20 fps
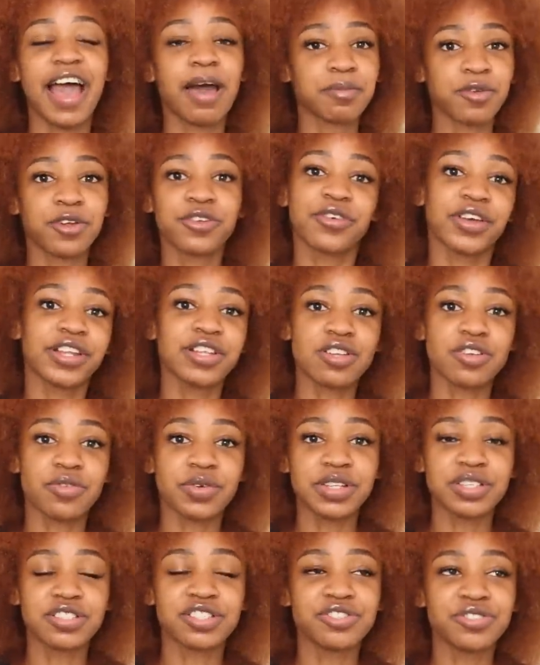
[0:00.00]
I'm not going to
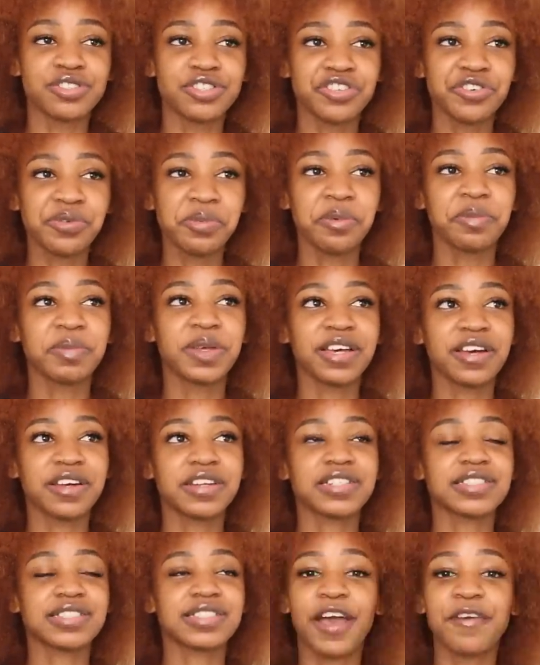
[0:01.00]
quit YouTube,
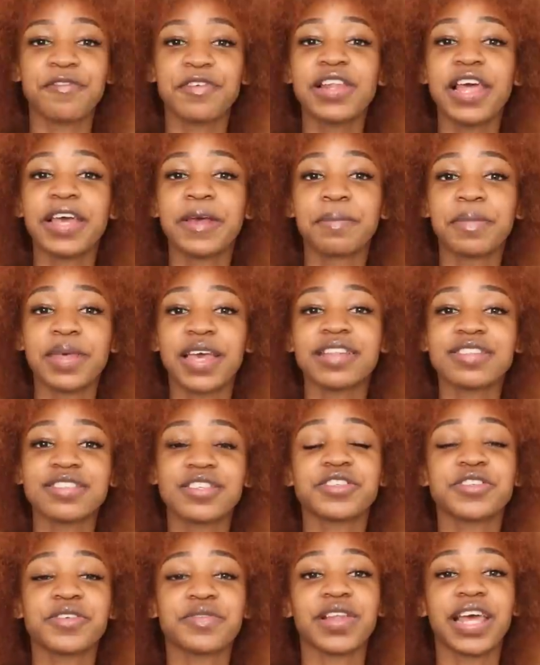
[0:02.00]
because I feel like Bien
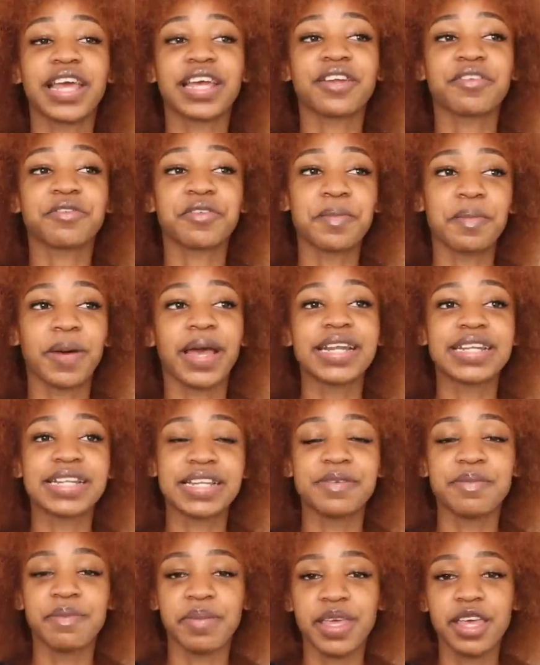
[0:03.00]
sort of like
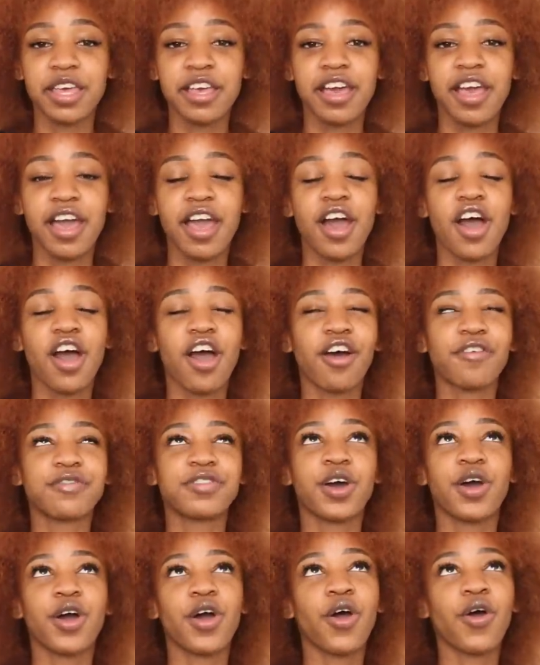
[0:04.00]
reminded me
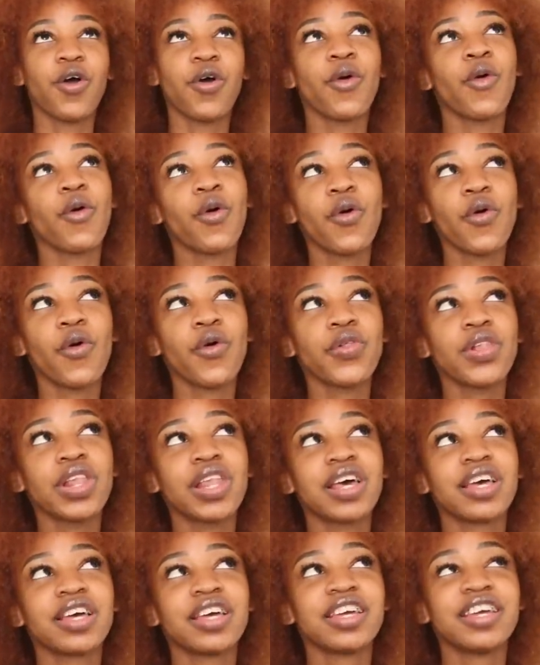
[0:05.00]
of the
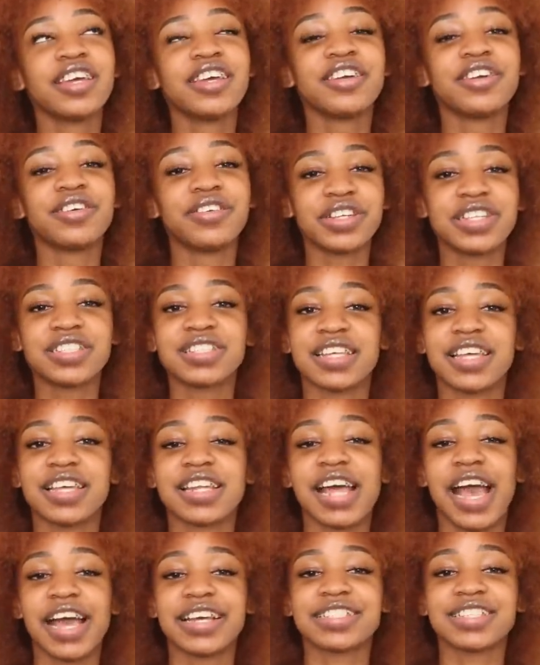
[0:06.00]
whole
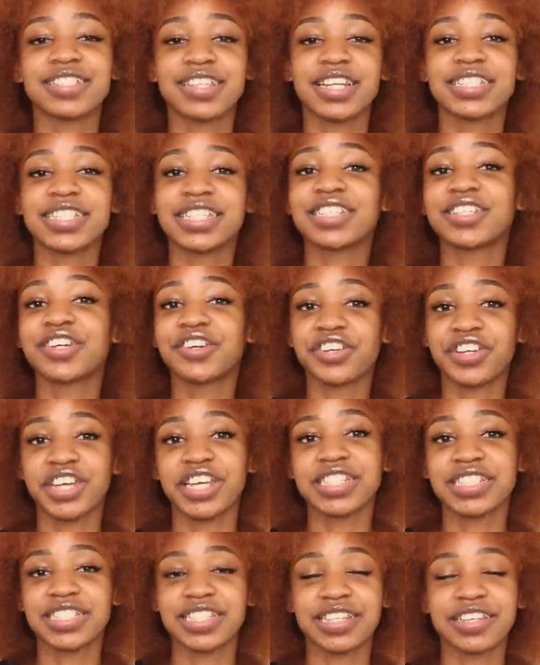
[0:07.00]
reason I started
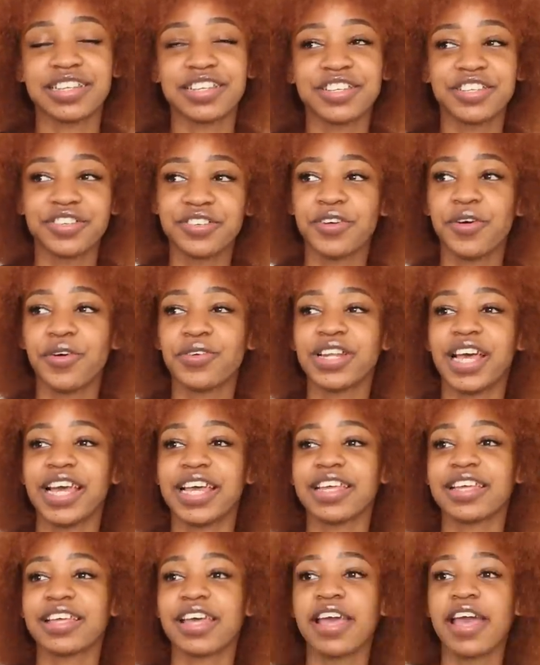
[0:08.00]
creating, you know,
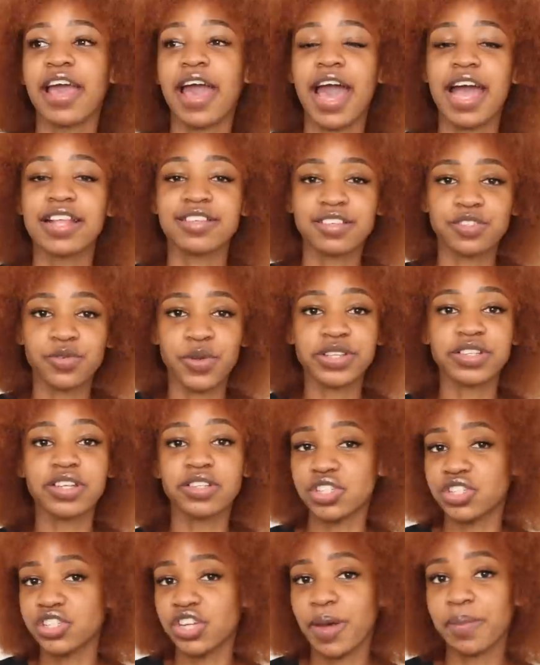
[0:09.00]
like I just
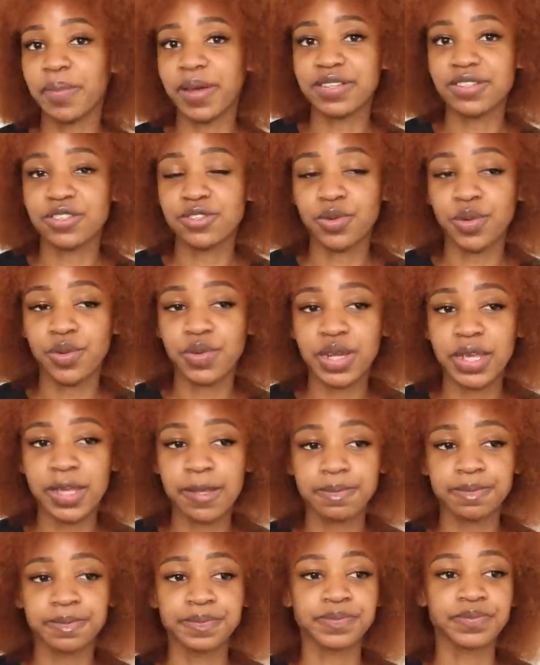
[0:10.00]
wanted to share my
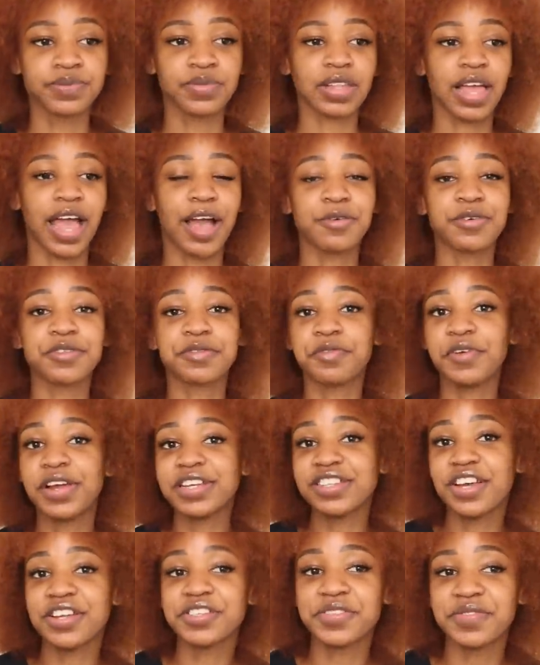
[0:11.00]
story. I was
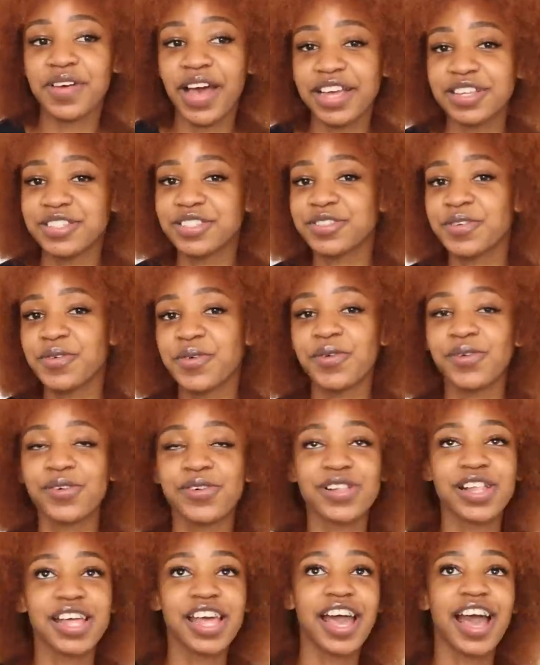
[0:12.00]
fresh out of high
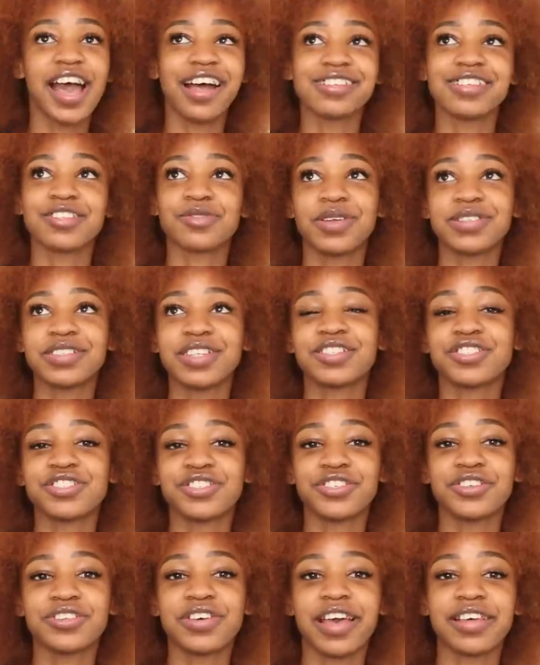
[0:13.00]
school. I just wanted to
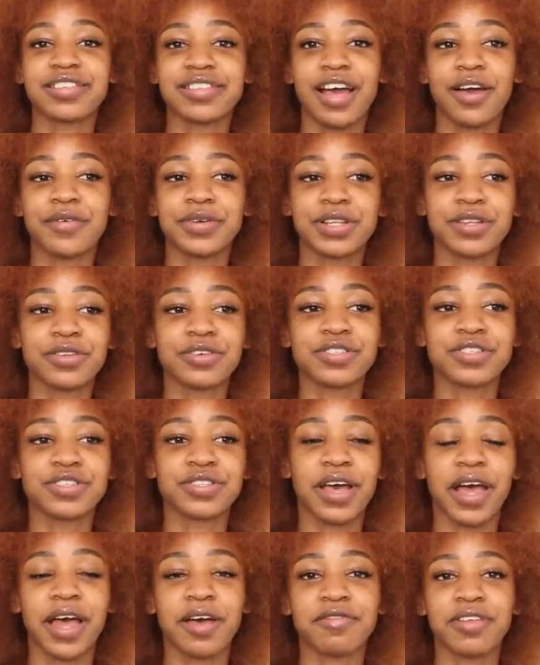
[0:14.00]
show you guys how it looks
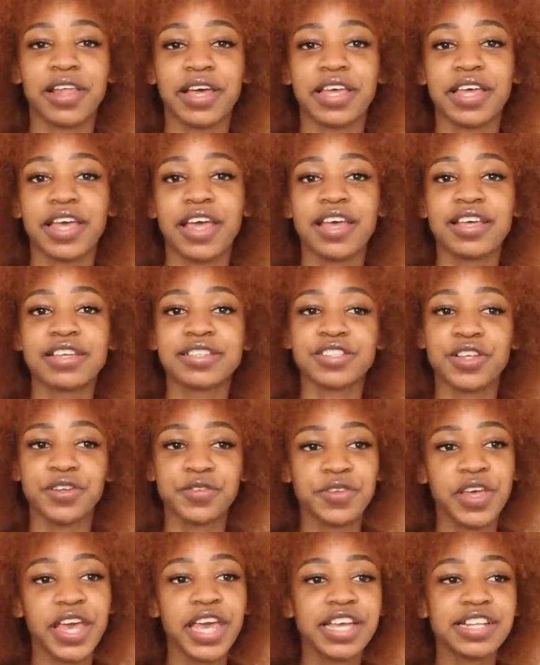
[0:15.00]
to have like
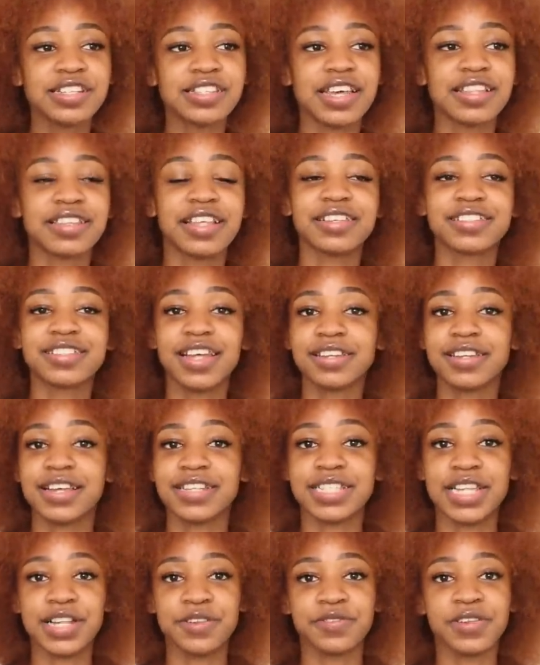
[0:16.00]
self-hate and then start
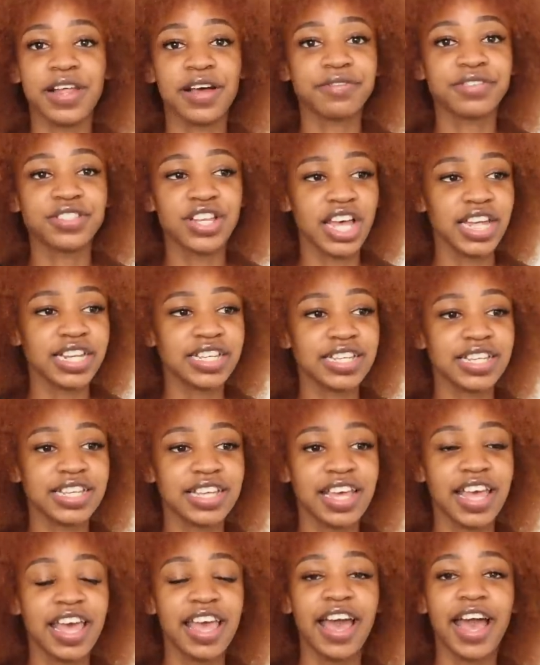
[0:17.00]
a self-love
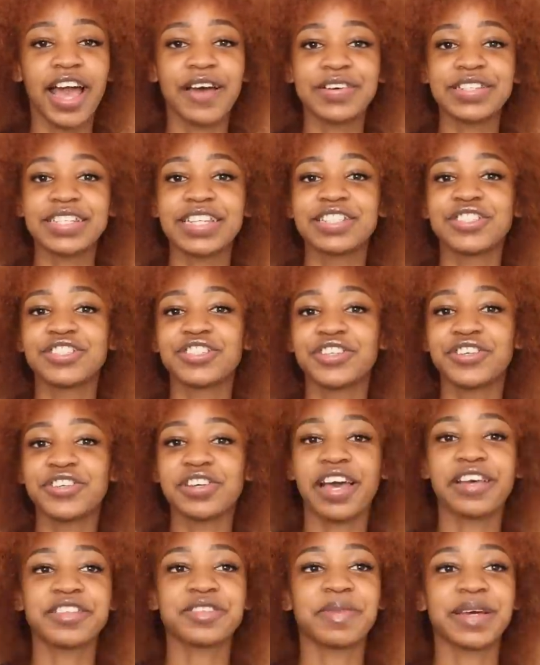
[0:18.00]
journey. I wanted to show
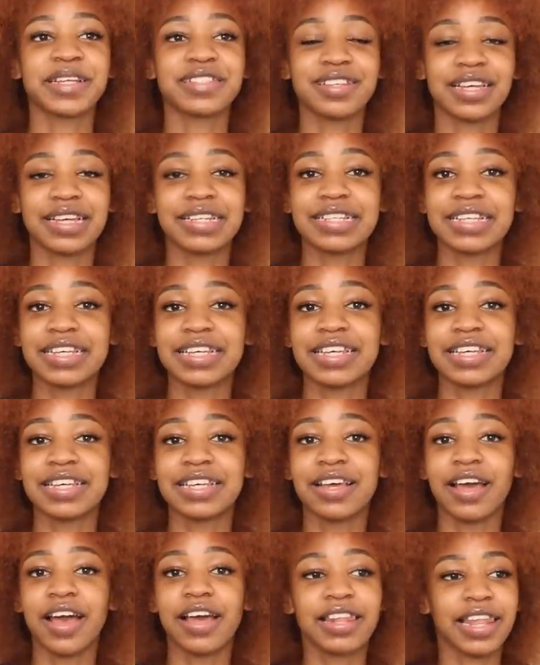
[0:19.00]
you guys my
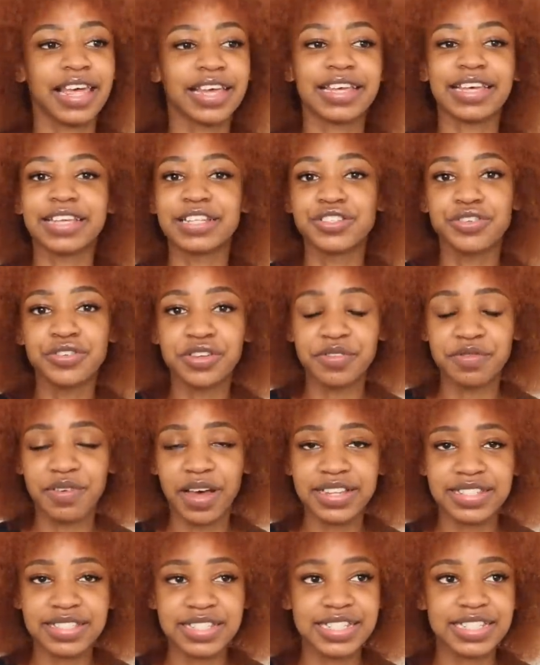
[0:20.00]
journey in, like in
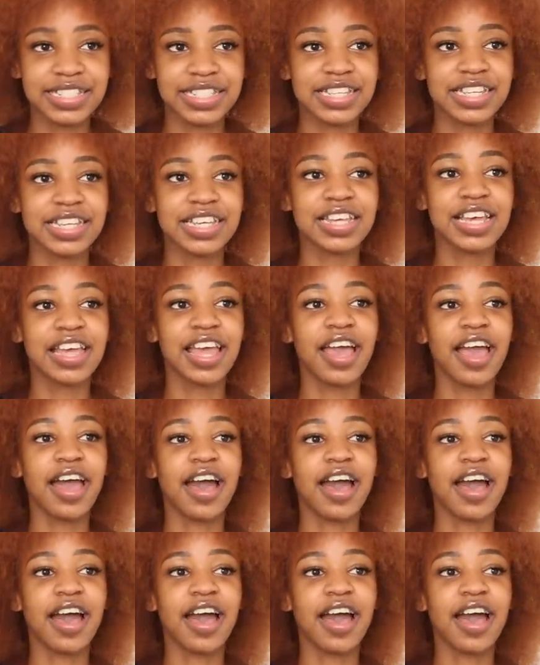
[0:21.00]
university,